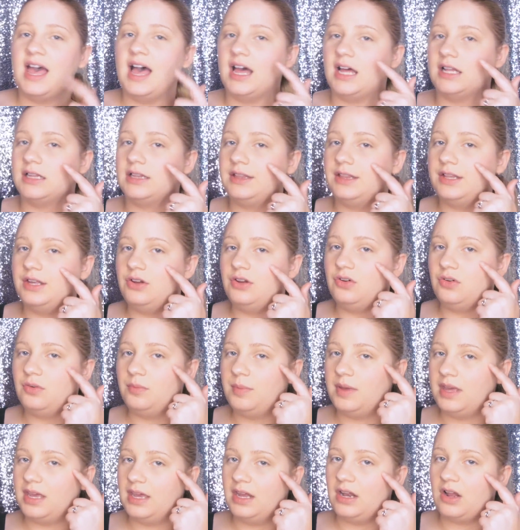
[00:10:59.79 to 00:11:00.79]
a little
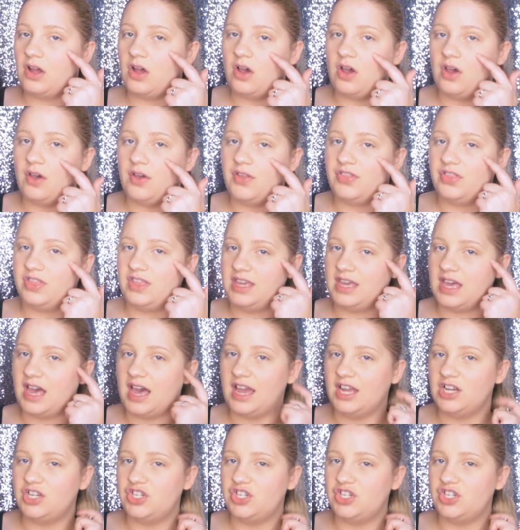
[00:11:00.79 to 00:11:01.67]
bit on the high